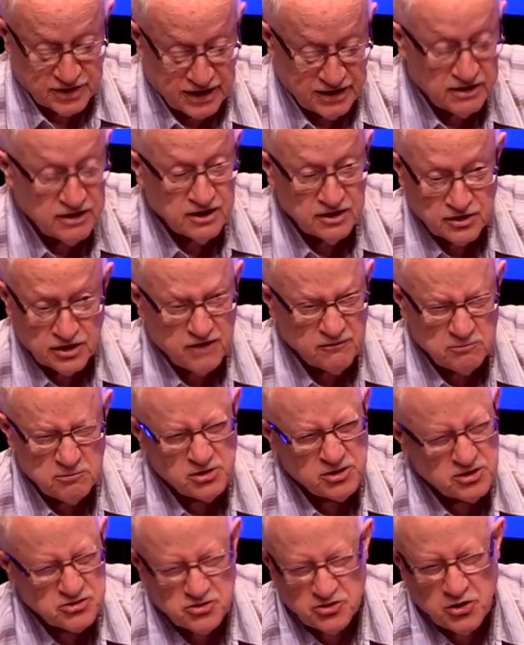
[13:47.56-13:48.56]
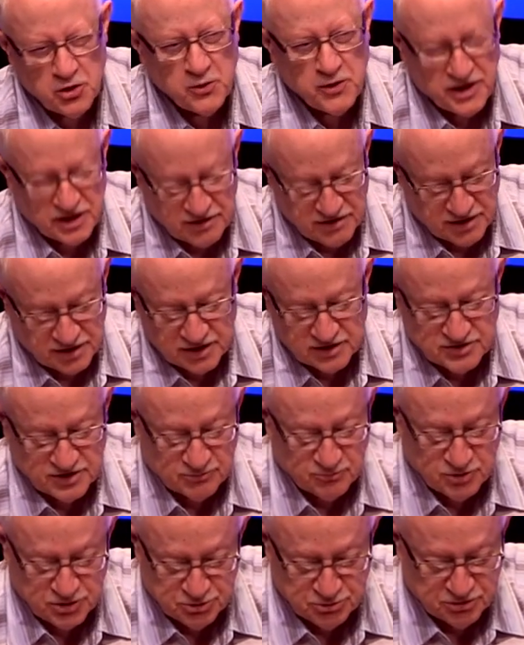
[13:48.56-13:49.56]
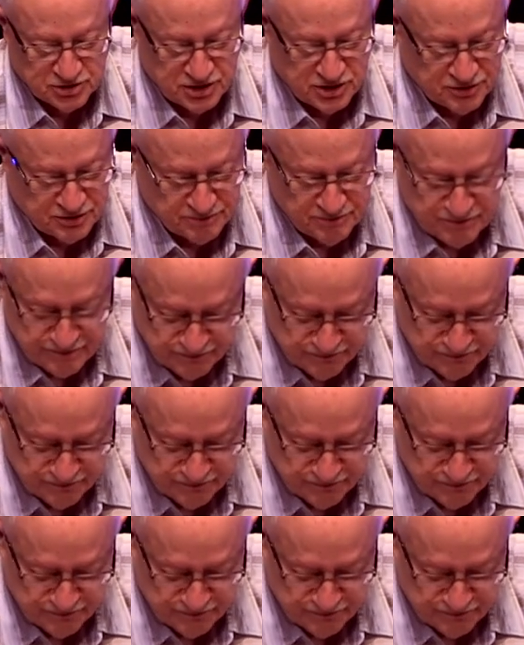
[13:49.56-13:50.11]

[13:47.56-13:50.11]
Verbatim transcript: can't, the government doesn't know anything except what you tell them.